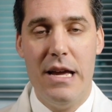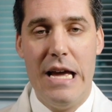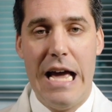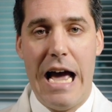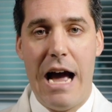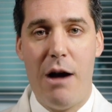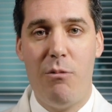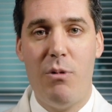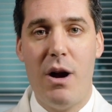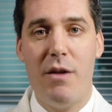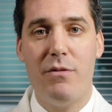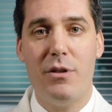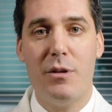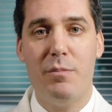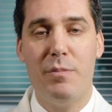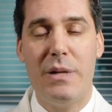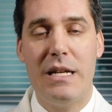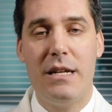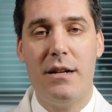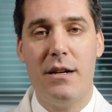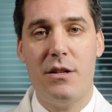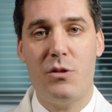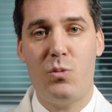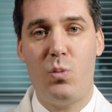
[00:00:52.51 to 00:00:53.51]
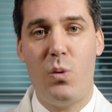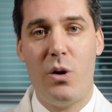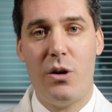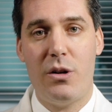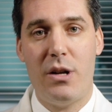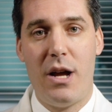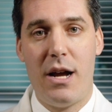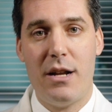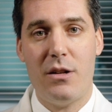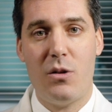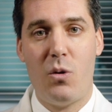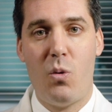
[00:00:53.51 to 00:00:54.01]
However, because we're
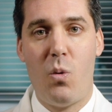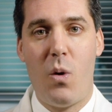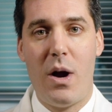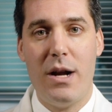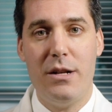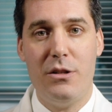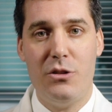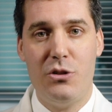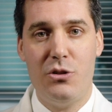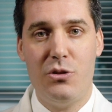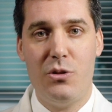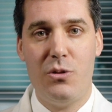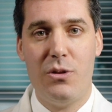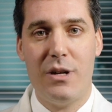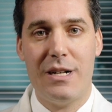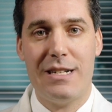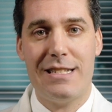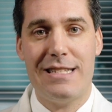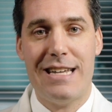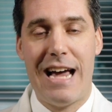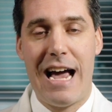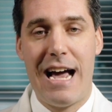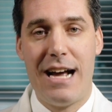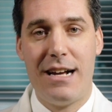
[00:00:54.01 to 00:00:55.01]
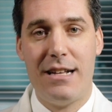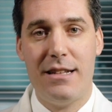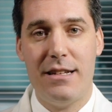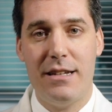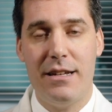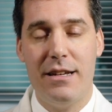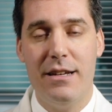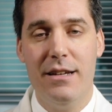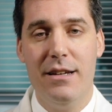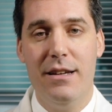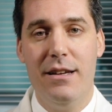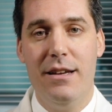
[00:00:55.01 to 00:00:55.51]
not quite sure exactly